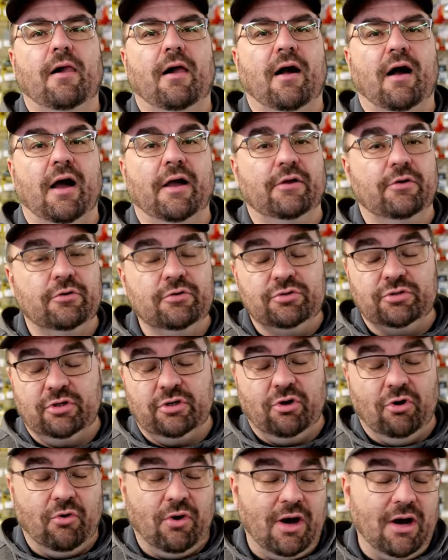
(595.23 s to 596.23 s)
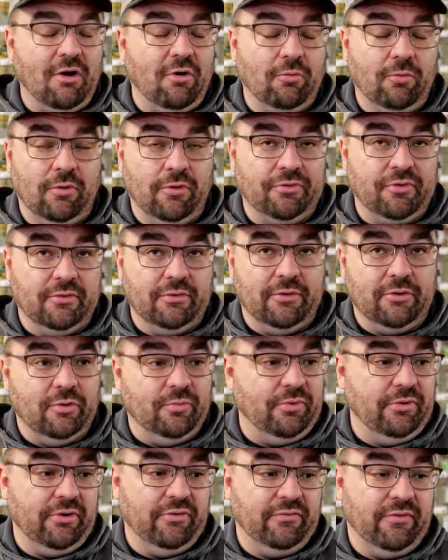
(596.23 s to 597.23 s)
I usually go out with a little
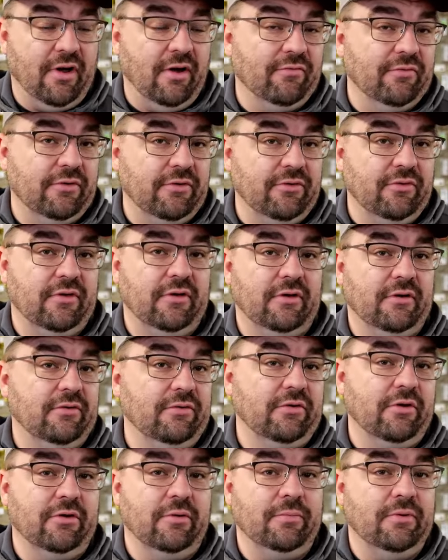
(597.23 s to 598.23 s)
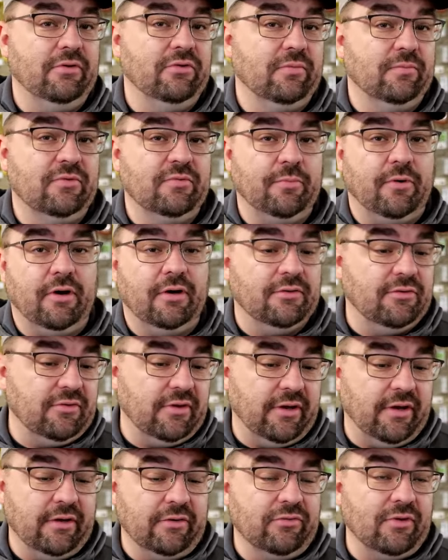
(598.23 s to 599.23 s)
bit of everything. It's going to be some spawn
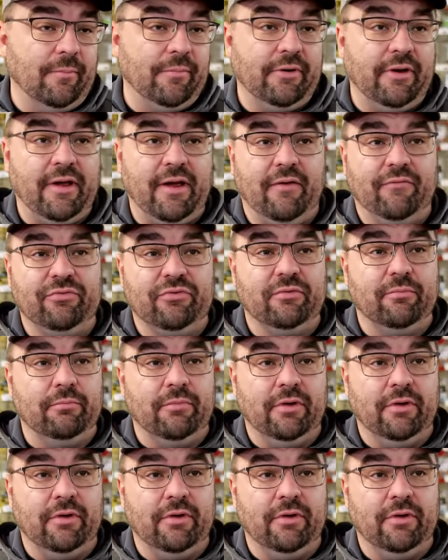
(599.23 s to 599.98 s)
sacks. I'm going to have some